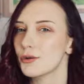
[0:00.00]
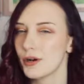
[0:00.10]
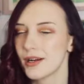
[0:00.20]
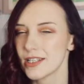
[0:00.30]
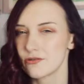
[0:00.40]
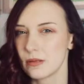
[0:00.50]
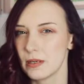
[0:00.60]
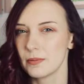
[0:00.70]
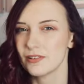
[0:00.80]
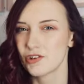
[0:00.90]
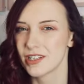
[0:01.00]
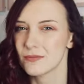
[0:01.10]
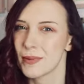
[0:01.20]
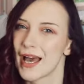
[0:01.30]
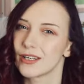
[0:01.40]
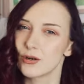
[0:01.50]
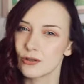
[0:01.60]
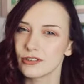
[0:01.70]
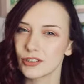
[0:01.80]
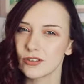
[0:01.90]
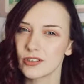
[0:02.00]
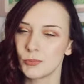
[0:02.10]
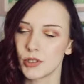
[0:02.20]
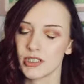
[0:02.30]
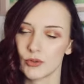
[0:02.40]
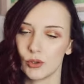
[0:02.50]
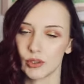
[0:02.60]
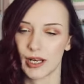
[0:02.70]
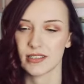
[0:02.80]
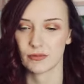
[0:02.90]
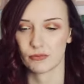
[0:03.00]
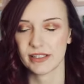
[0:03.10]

Throughout history, people have tried to ban all sorts of books for all kinds of